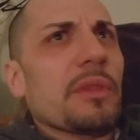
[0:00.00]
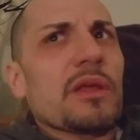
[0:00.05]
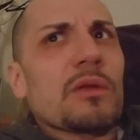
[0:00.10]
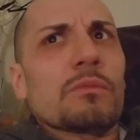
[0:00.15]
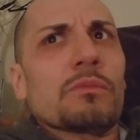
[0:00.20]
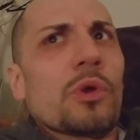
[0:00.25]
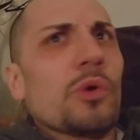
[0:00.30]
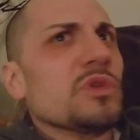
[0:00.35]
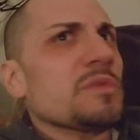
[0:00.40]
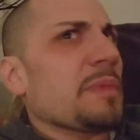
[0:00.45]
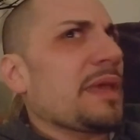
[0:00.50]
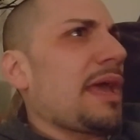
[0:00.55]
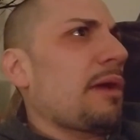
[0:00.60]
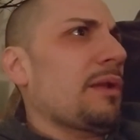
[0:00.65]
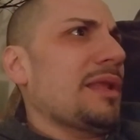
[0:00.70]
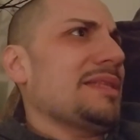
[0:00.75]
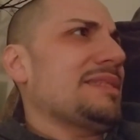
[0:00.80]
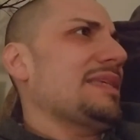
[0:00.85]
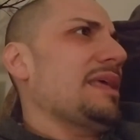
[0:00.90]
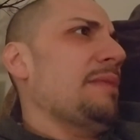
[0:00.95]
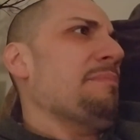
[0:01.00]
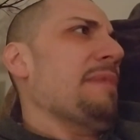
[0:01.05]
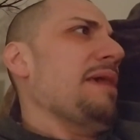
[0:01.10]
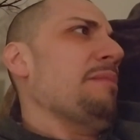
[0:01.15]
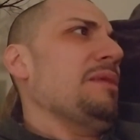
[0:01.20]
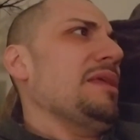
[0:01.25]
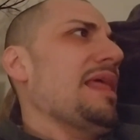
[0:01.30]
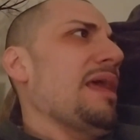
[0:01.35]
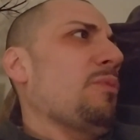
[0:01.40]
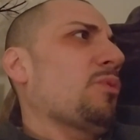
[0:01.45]
that Rose McGowan had said
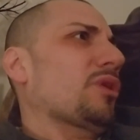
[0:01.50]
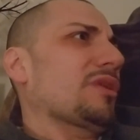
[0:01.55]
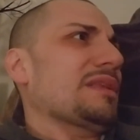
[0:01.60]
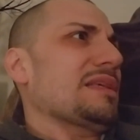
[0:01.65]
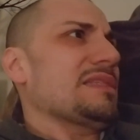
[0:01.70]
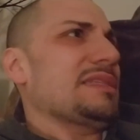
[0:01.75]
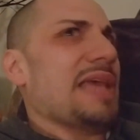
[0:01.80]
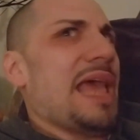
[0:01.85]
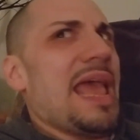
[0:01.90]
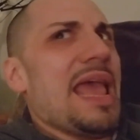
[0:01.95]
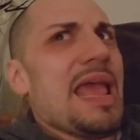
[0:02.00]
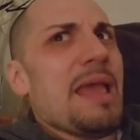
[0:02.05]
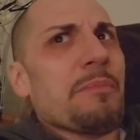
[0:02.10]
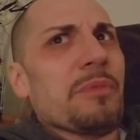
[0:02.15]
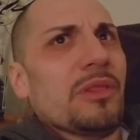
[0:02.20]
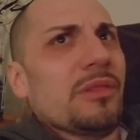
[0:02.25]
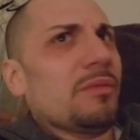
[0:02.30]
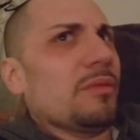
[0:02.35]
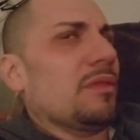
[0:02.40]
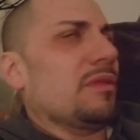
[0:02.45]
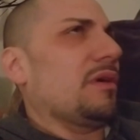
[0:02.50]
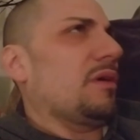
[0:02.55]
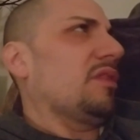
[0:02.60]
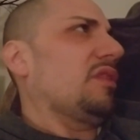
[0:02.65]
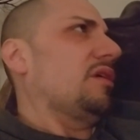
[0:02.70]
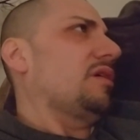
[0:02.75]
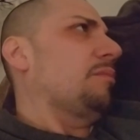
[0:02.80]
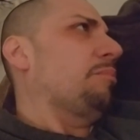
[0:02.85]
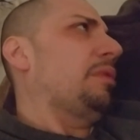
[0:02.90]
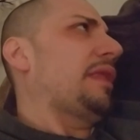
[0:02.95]
maybe they weren't the same and
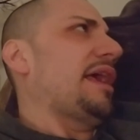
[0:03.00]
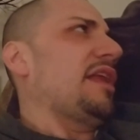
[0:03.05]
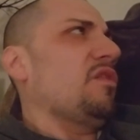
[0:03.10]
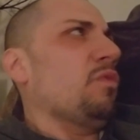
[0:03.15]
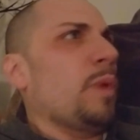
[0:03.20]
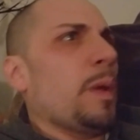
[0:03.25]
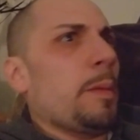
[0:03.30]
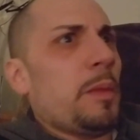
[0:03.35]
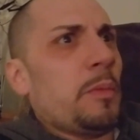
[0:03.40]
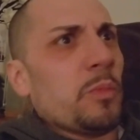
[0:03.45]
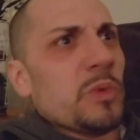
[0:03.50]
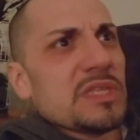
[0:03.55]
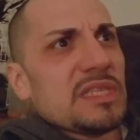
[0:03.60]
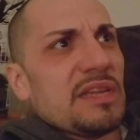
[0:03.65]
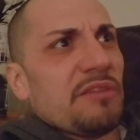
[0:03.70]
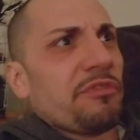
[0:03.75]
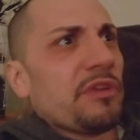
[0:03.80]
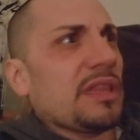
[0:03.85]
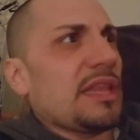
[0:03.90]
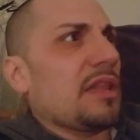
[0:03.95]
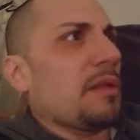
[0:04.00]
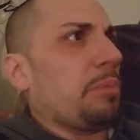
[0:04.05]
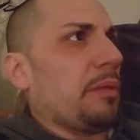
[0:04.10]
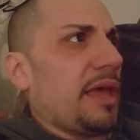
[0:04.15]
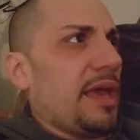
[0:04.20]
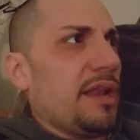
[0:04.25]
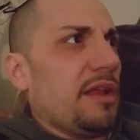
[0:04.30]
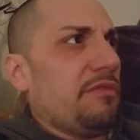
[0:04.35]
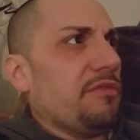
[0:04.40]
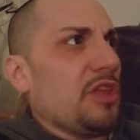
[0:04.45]
the plight of women was different than the
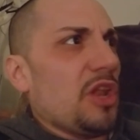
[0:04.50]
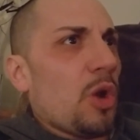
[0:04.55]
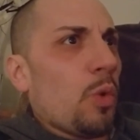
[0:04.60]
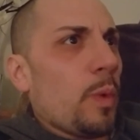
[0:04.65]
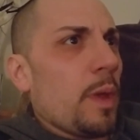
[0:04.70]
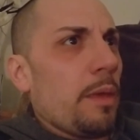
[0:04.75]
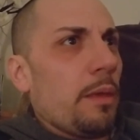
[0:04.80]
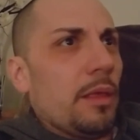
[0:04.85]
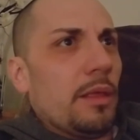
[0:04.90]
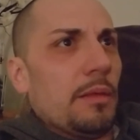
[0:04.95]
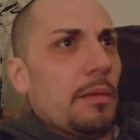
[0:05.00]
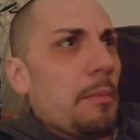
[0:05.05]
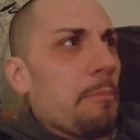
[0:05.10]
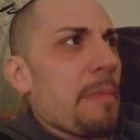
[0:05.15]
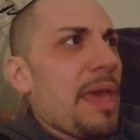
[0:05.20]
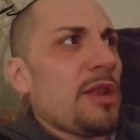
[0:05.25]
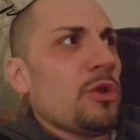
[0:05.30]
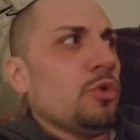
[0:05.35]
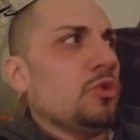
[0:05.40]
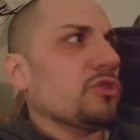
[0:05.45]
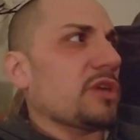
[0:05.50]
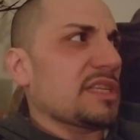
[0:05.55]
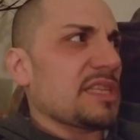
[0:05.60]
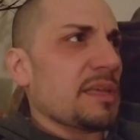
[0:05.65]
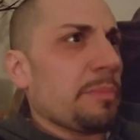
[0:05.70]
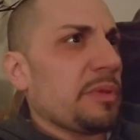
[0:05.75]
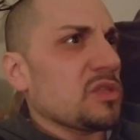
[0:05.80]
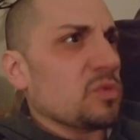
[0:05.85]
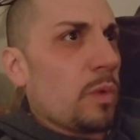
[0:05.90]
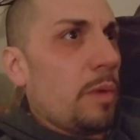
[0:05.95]
plight of, you know, men who dress
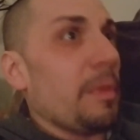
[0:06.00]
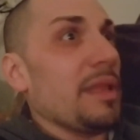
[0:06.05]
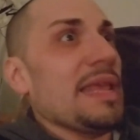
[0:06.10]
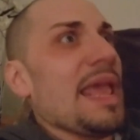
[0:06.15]
up as women.